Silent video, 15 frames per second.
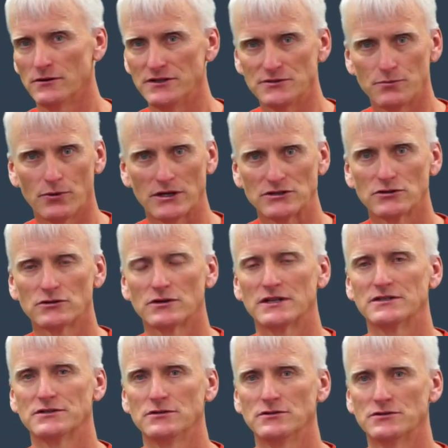or these pressure
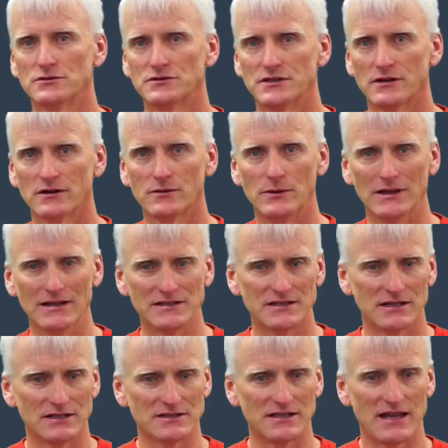transducers that are going to be
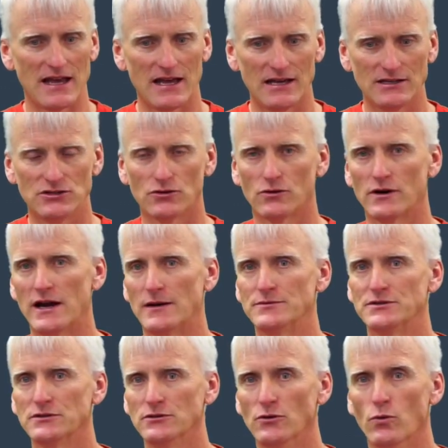listed as gauge or
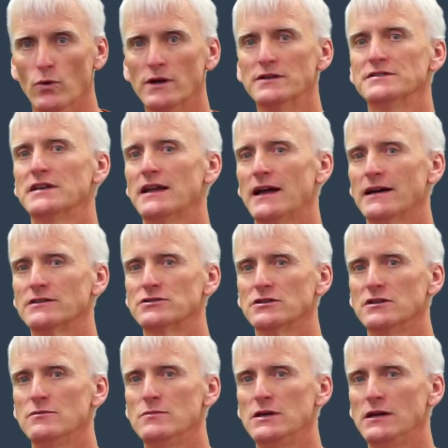absolute. What does that
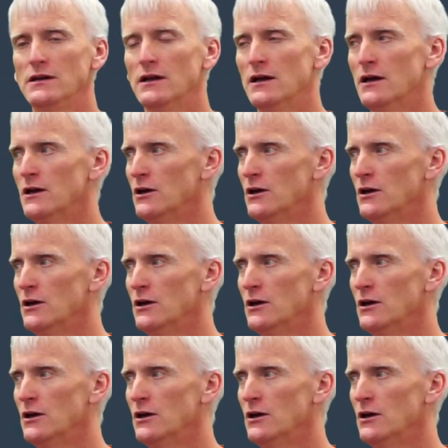actually mean?